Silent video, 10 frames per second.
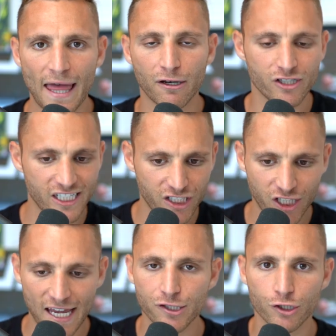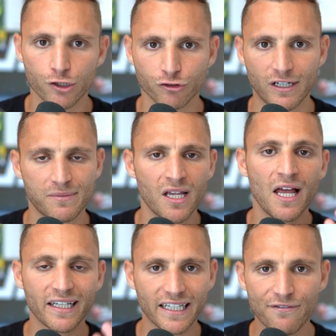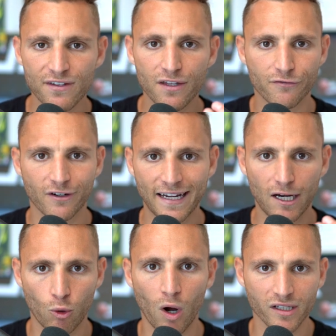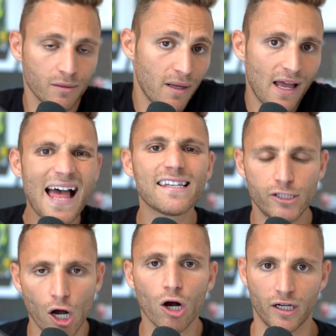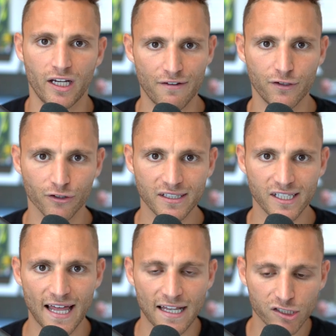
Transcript: energy, chase your dreams, live in the freaking quantum, and dunk if you're into that.